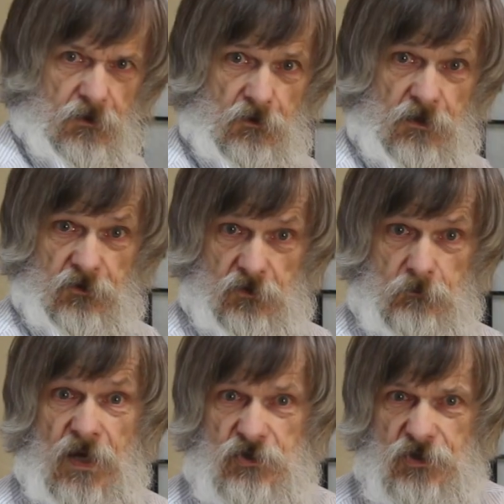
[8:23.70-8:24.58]
little things are
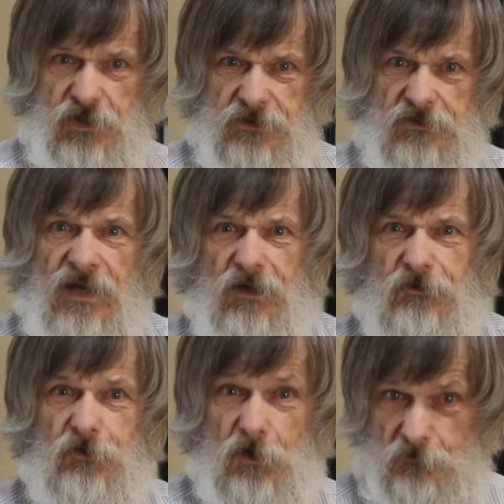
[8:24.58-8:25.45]
mentioned in the
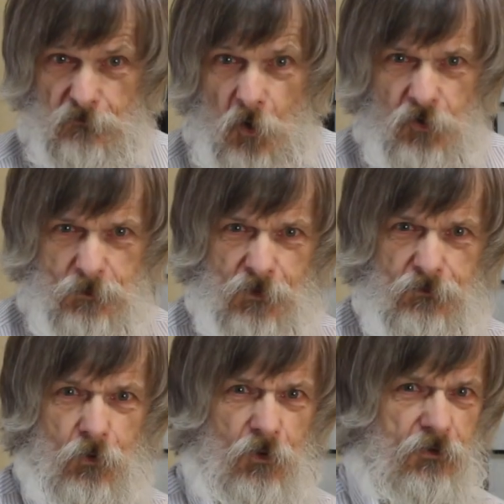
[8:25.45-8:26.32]
text of the volume,
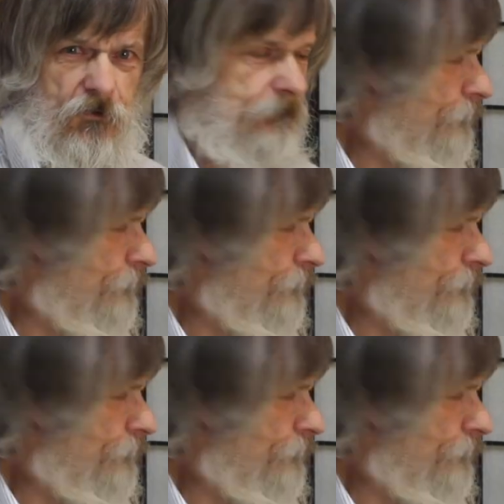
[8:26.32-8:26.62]
of course.